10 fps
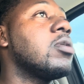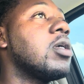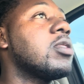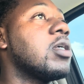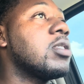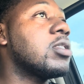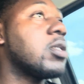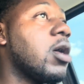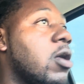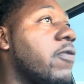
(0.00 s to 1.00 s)
I think that's the
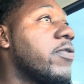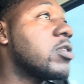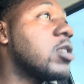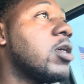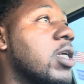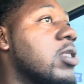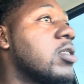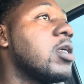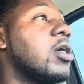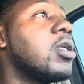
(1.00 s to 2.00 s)
office there. I think
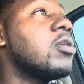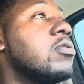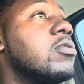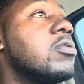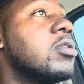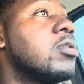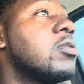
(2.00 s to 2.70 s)
they closed.